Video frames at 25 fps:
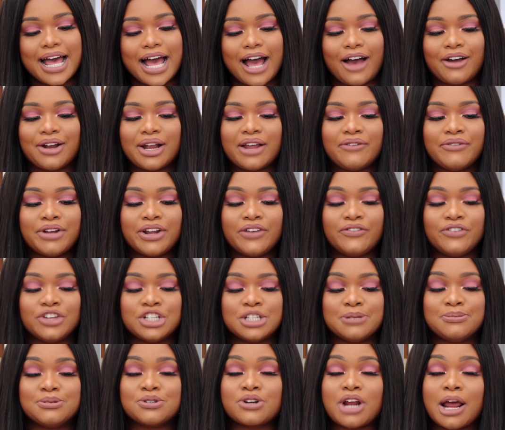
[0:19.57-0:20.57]
I'd love it if you
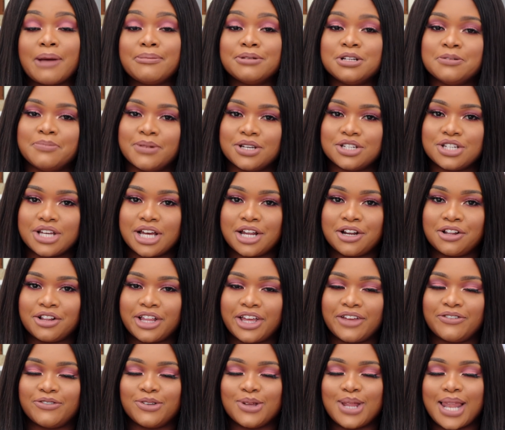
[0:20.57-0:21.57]
subscribe to my channel
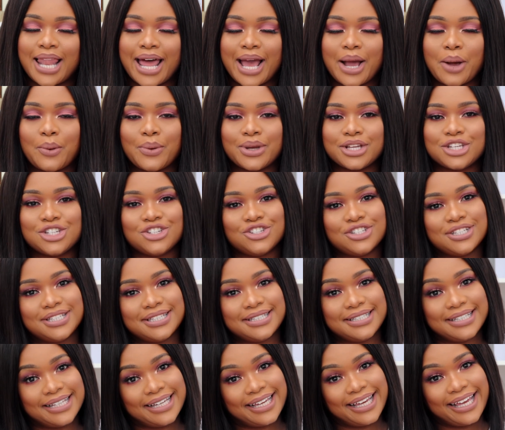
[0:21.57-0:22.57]
if you like what you
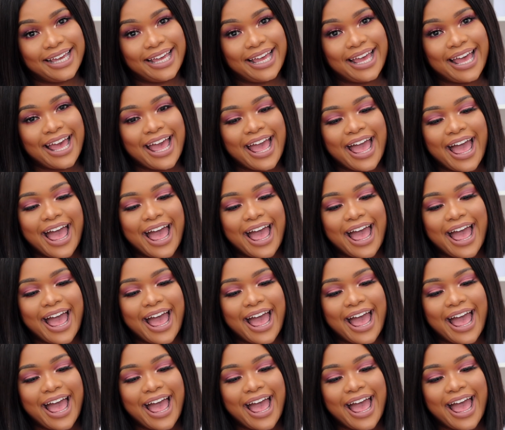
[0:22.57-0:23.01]
see,